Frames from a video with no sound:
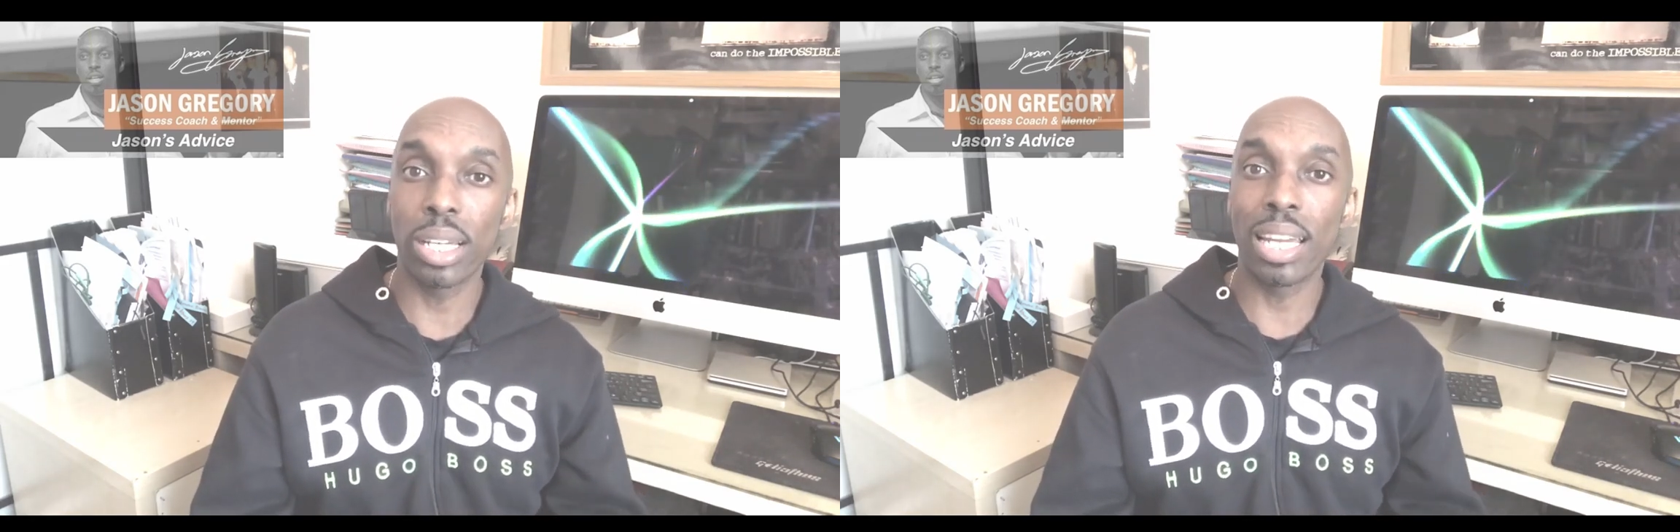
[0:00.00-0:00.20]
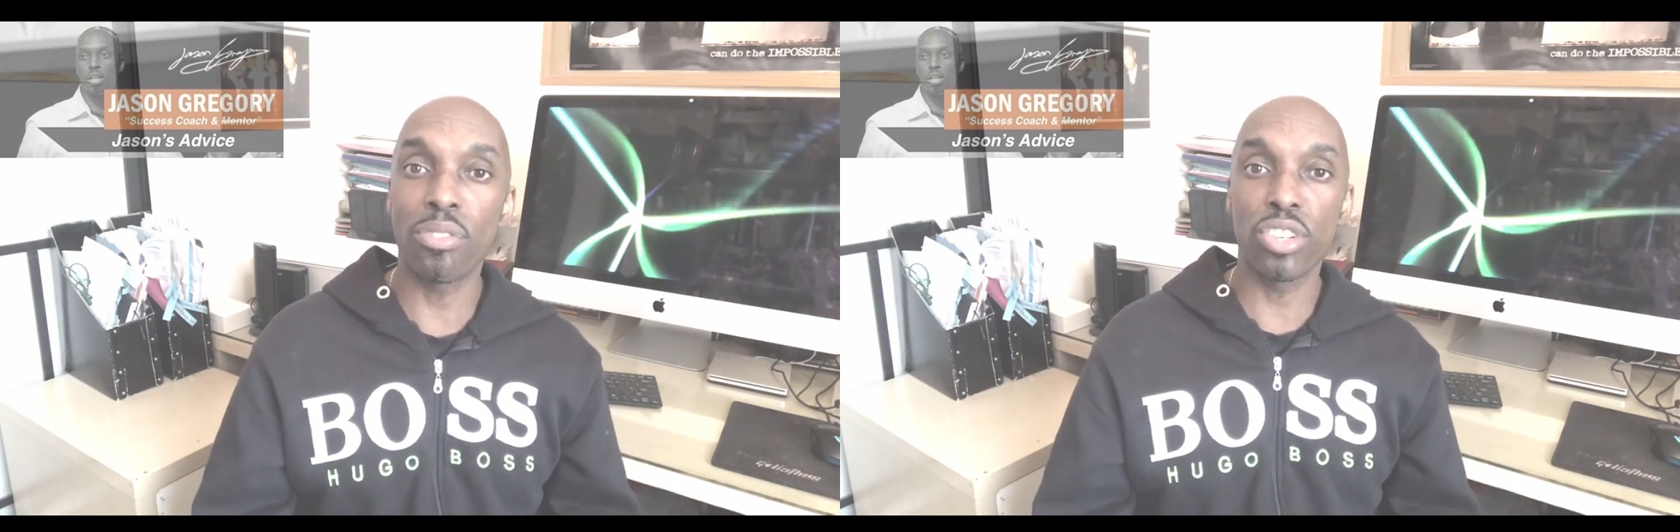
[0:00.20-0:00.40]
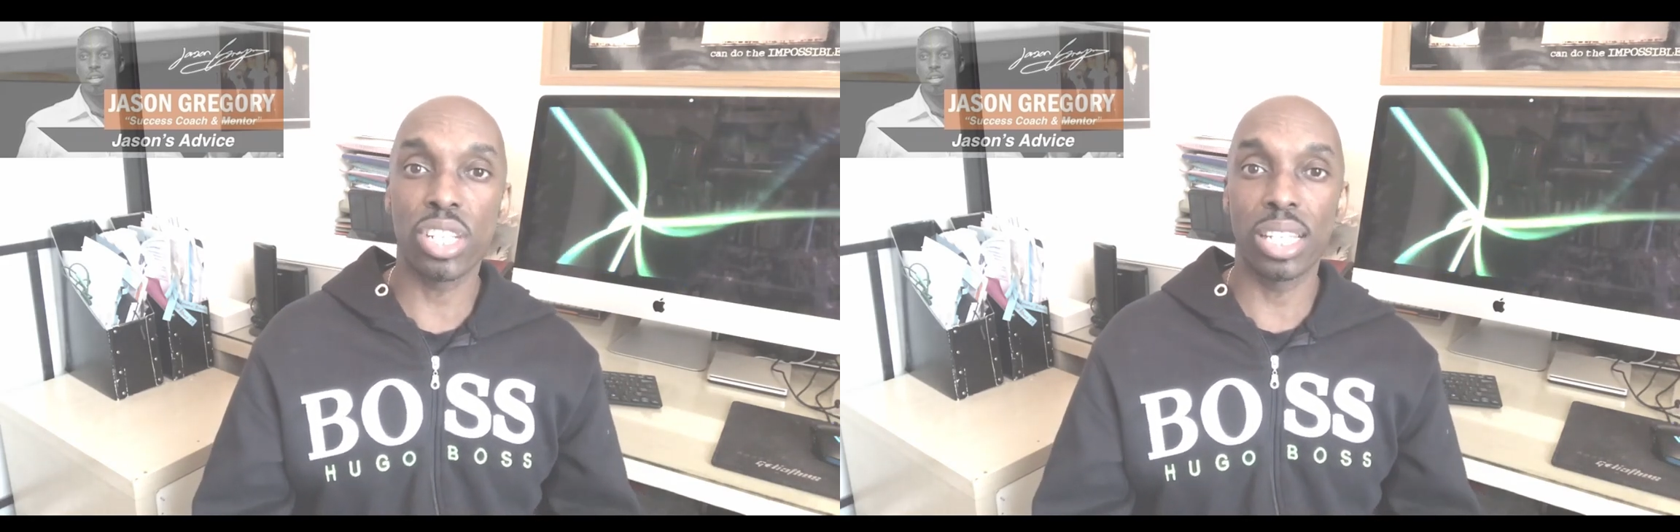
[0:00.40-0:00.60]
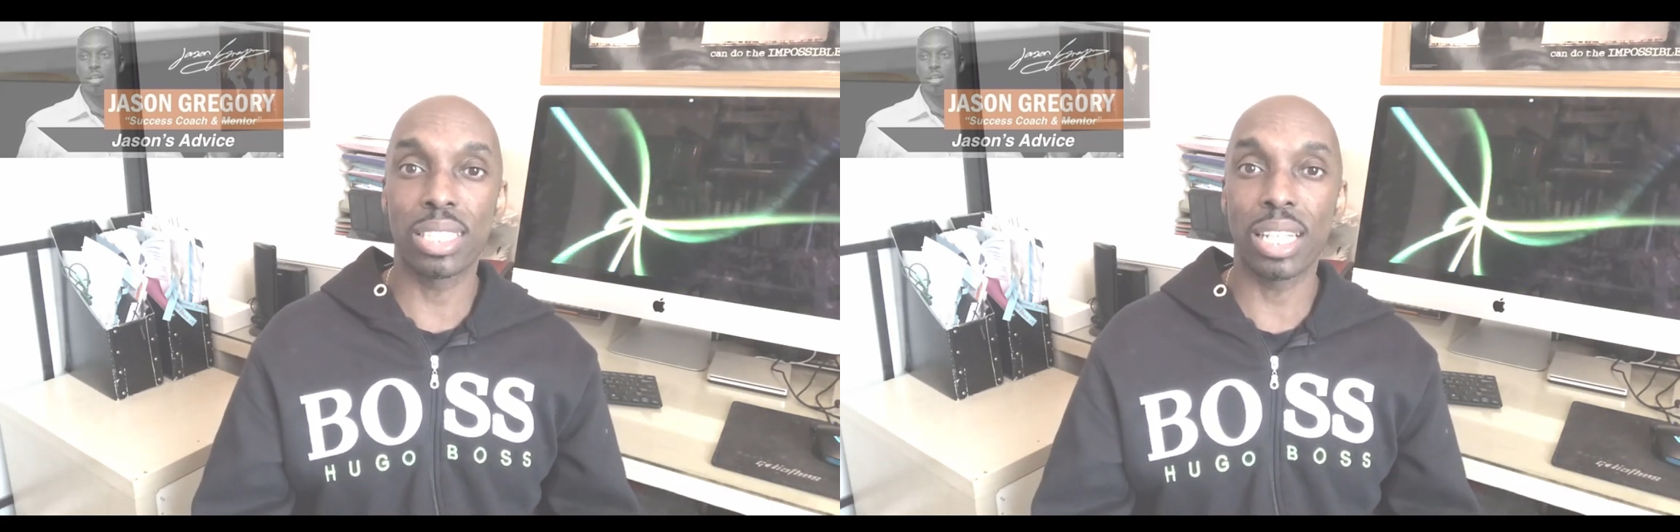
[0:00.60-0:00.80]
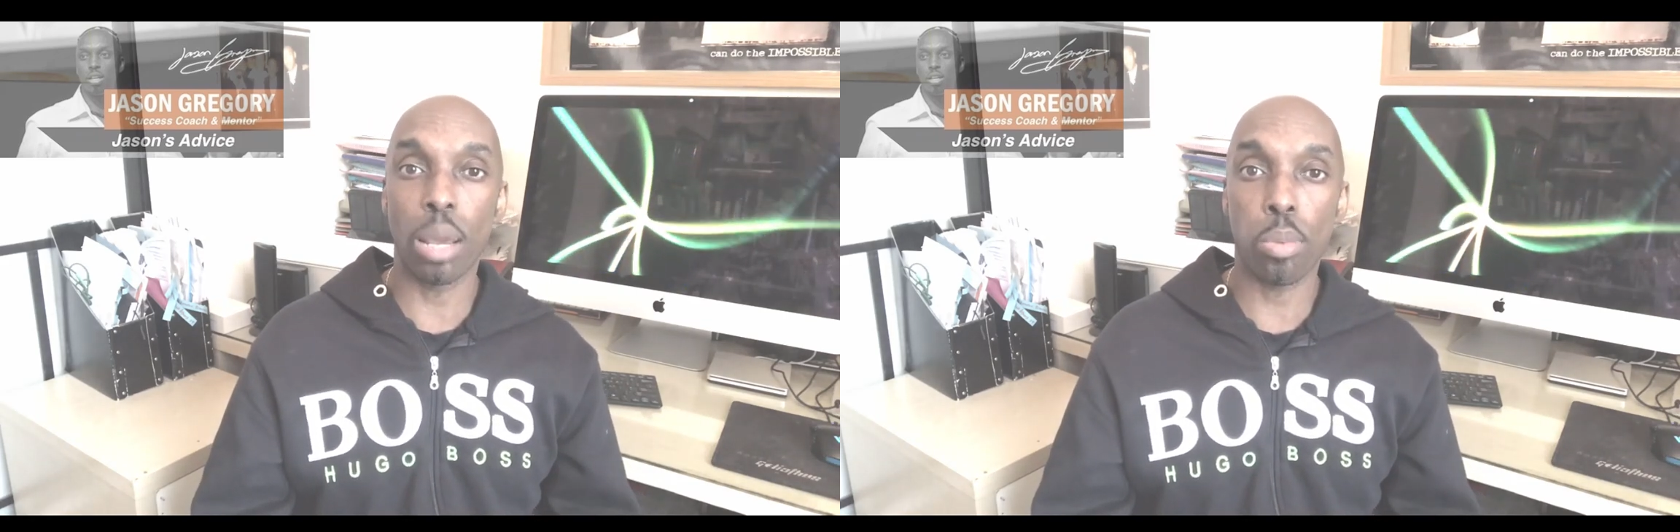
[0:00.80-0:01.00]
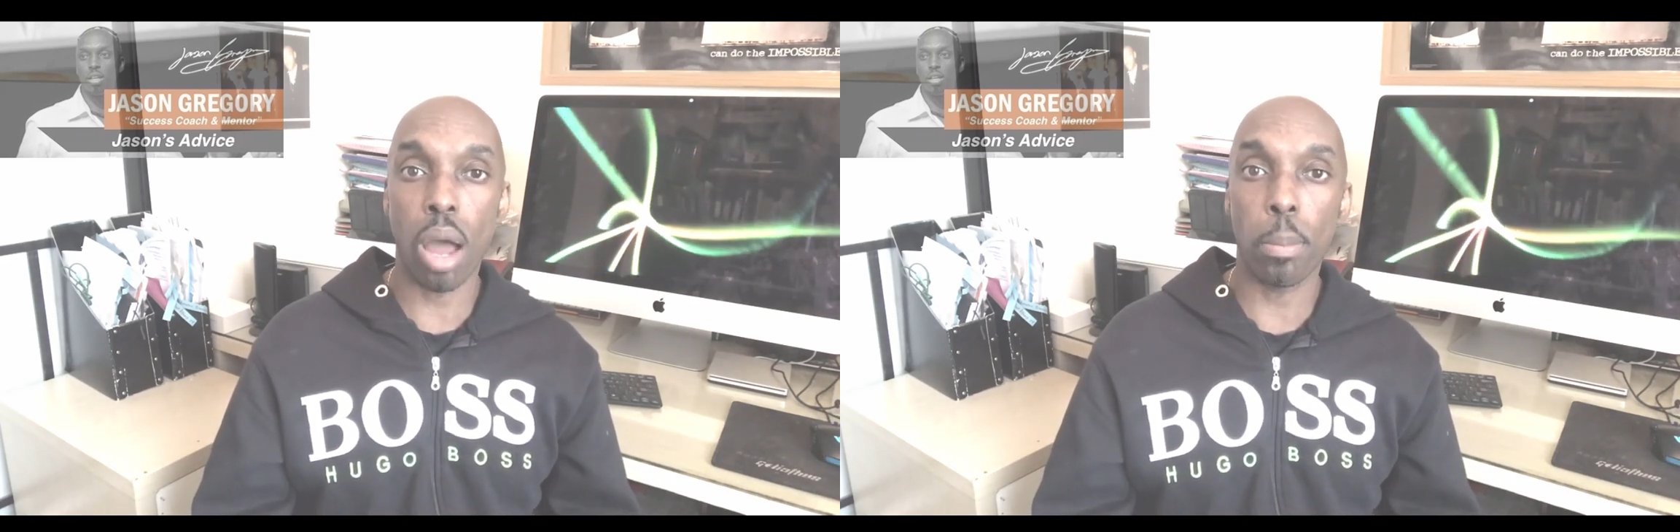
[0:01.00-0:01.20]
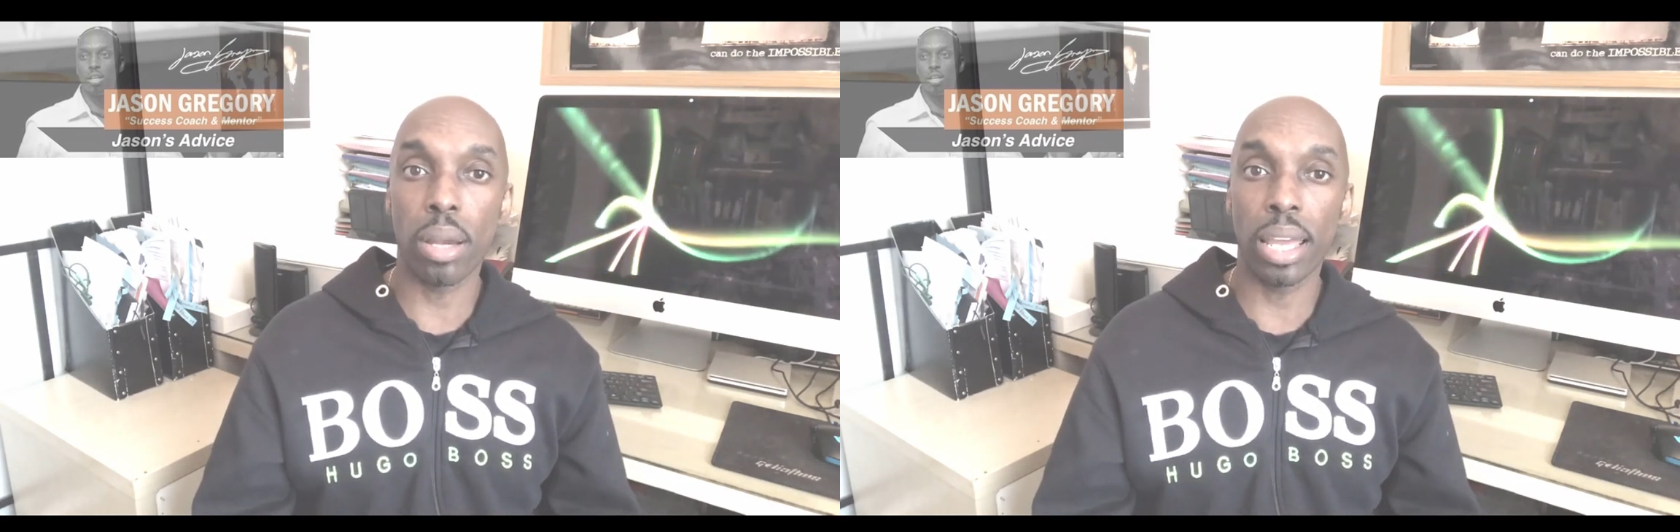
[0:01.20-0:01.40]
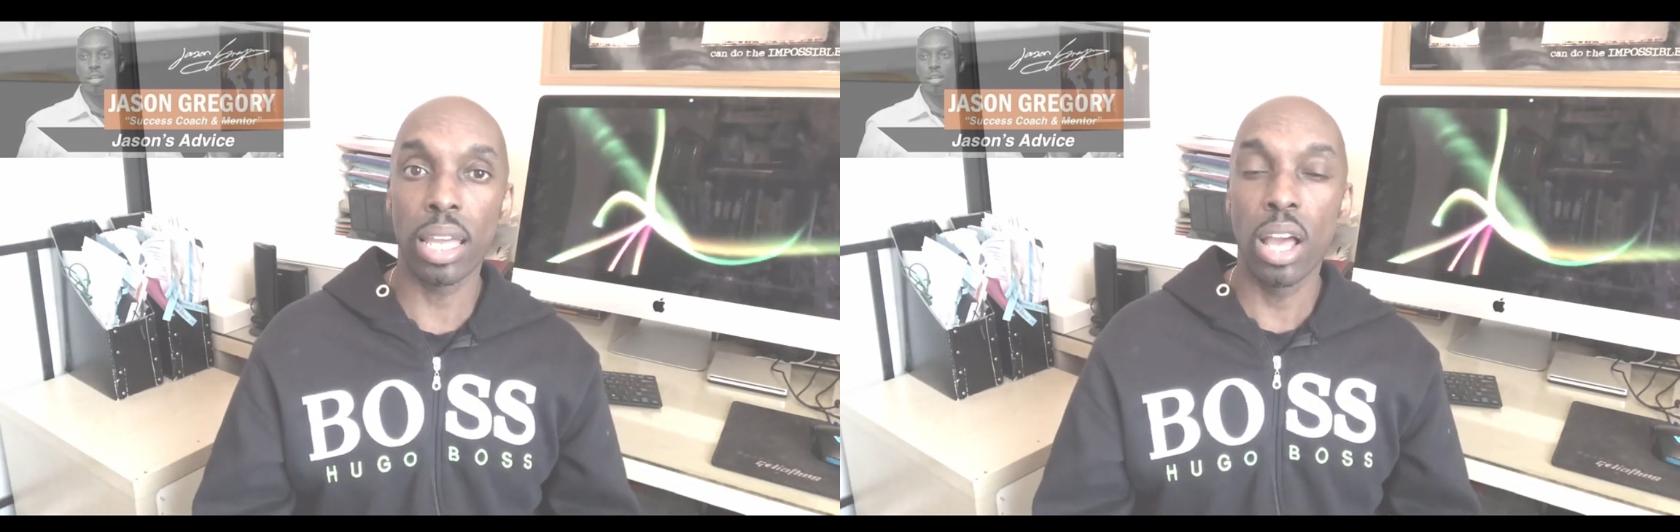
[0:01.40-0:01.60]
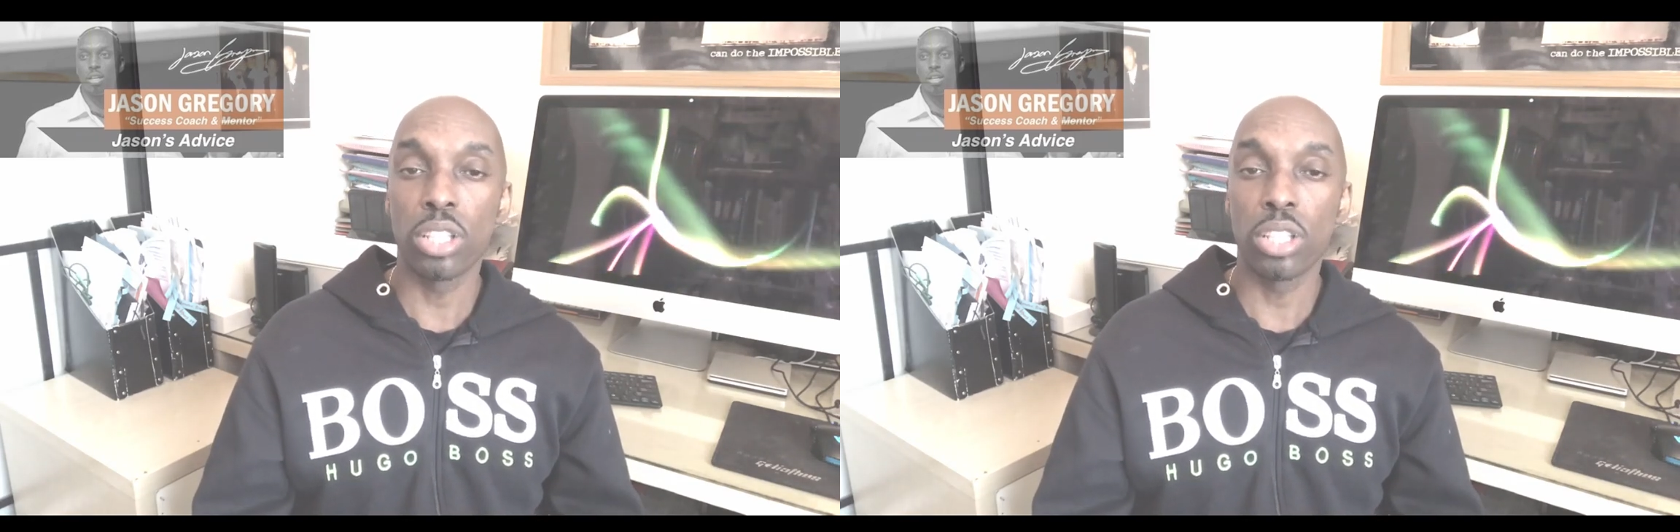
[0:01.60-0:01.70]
to leverage the internet properly.